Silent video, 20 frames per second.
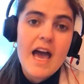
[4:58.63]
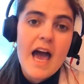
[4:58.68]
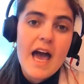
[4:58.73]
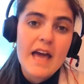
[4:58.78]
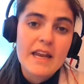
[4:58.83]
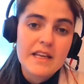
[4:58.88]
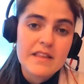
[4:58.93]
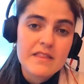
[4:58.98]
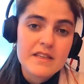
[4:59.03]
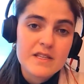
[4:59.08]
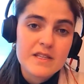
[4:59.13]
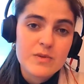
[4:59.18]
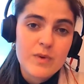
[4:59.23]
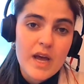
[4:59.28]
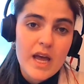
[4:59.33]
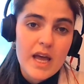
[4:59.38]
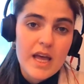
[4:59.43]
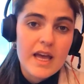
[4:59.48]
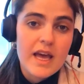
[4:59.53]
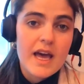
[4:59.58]
And in this
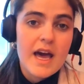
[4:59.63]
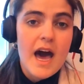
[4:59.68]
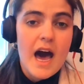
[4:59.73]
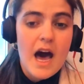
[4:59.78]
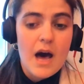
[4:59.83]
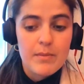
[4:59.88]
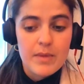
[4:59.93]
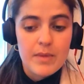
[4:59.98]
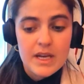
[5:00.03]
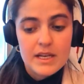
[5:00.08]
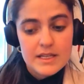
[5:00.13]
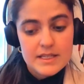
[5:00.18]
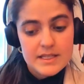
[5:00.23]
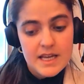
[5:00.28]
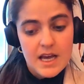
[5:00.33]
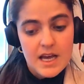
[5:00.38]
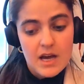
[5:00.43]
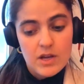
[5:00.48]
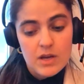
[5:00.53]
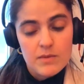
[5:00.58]
way, our medalist
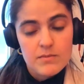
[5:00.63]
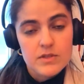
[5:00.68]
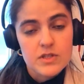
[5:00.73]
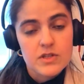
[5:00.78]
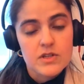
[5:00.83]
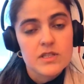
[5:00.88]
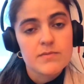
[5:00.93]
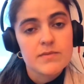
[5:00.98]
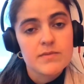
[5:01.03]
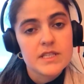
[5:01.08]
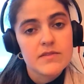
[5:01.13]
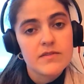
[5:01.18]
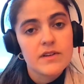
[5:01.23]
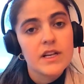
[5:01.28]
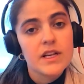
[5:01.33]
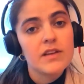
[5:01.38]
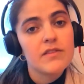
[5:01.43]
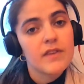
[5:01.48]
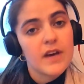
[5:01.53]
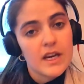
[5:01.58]
outcomes are
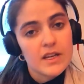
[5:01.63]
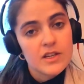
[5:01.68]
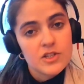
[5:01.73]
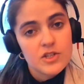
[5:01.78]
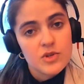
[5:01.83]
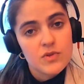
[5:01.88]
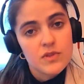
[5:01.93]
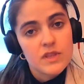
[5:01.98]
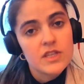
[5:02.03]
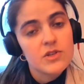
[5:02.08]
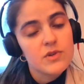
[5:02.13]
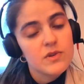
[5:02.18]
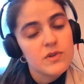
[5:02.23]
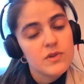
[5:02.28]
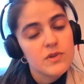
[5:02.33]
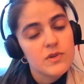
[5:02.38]
specifically fine-tuned to the